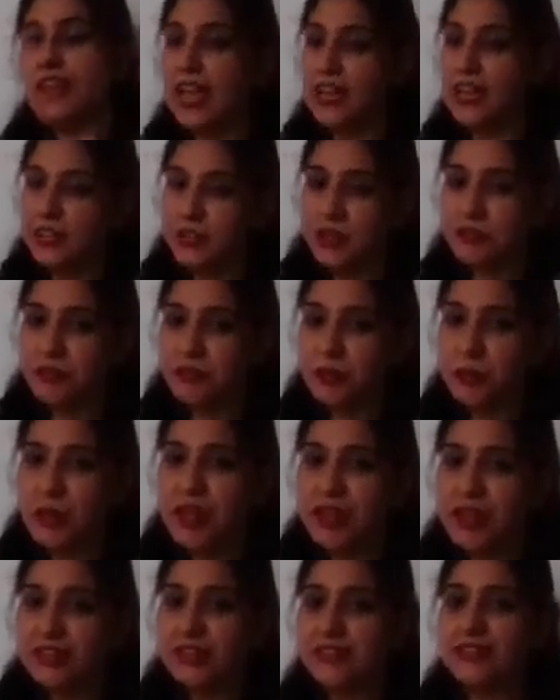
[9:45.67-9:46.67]
Thank you
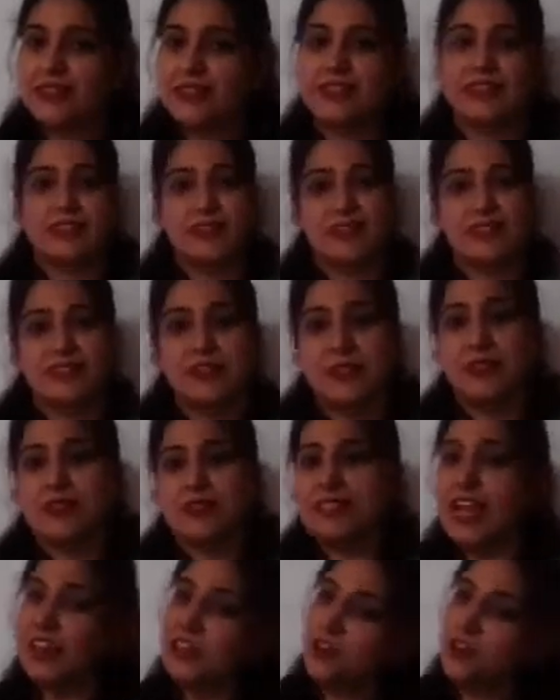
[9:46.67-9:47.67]
everyone. So
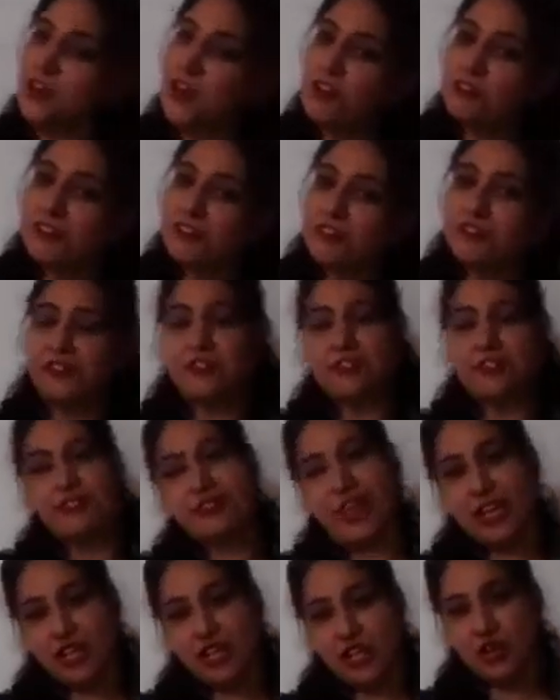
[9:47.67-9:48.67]
signing off.
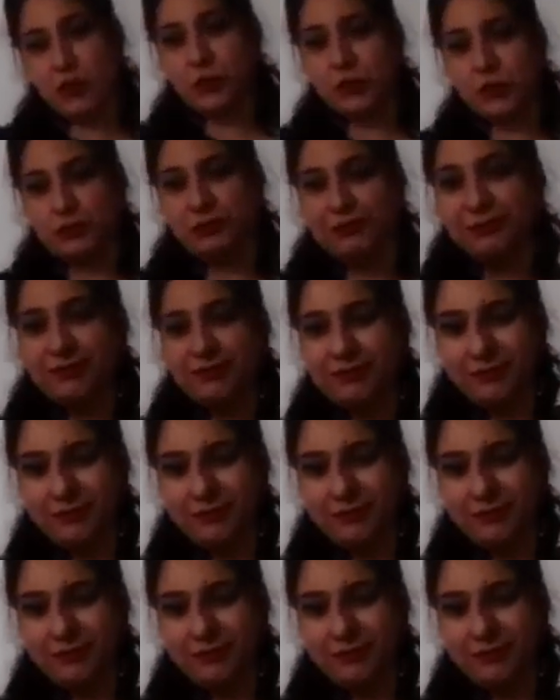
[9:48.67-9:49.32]
Thank you.